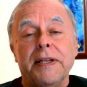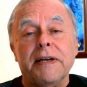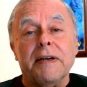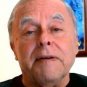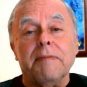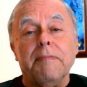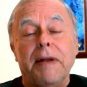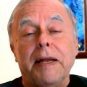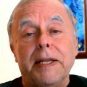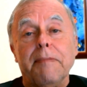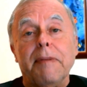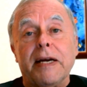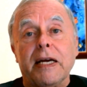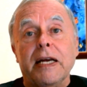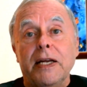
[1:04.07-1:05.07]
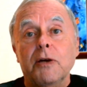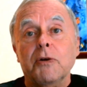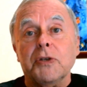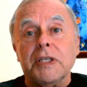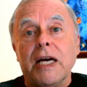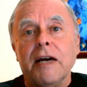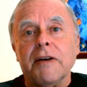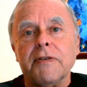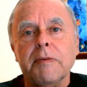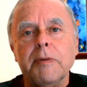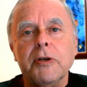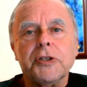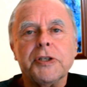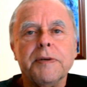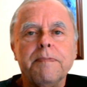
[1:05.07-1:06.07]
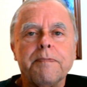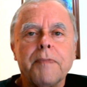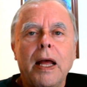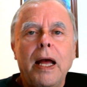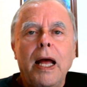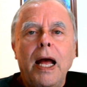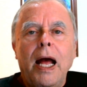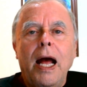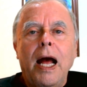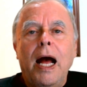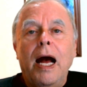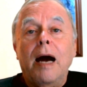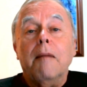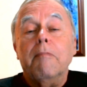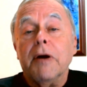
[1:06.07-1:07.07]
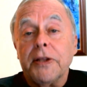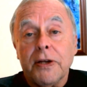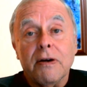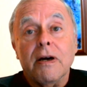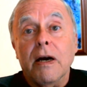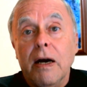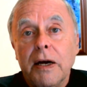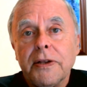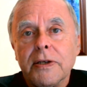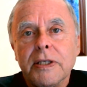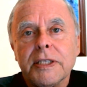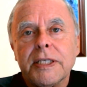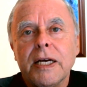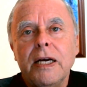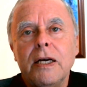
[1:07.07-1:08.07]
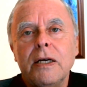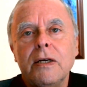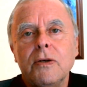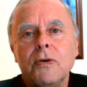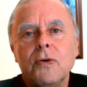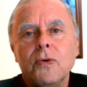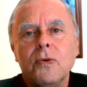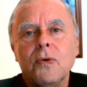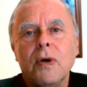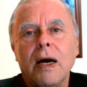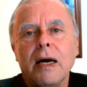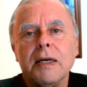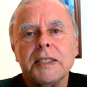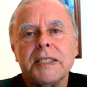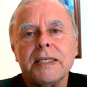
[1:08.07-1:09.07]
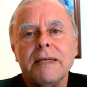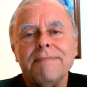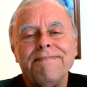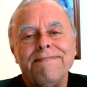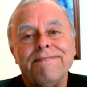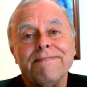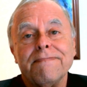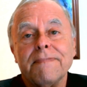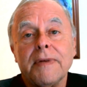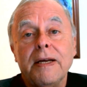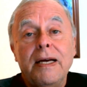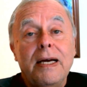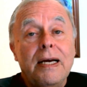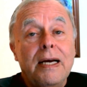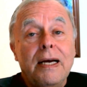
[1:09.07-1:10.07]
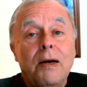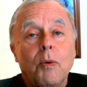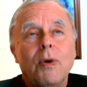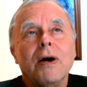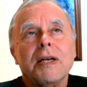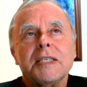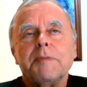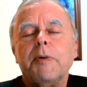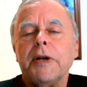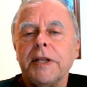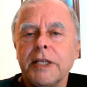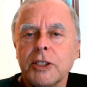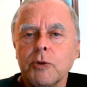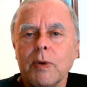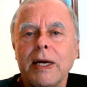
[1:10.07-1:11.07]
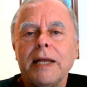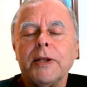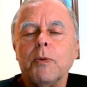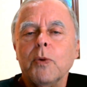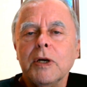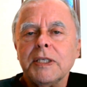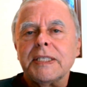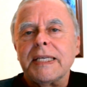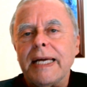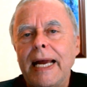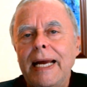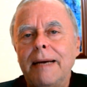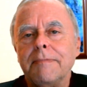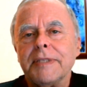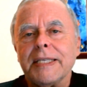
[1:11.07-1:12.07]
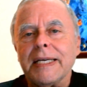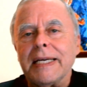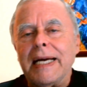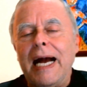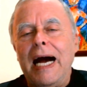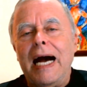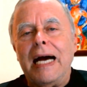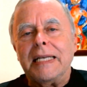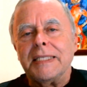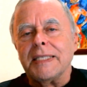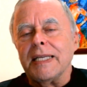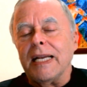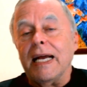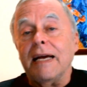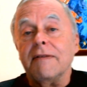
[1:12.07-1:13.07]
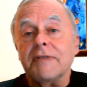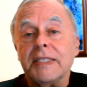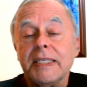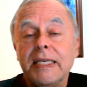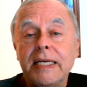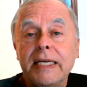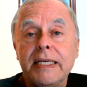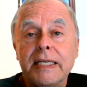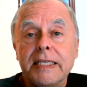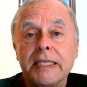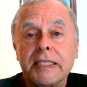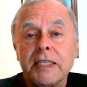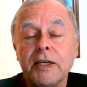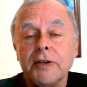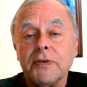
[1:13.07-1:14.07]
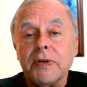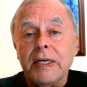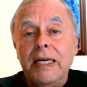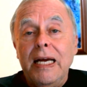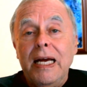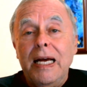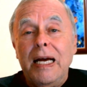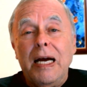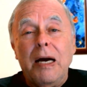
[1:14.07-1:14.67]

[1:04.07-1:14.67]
and they make a huge contribution. But there are others who are, well, let's put it this way, the worst scams and cons that I've seen in this country,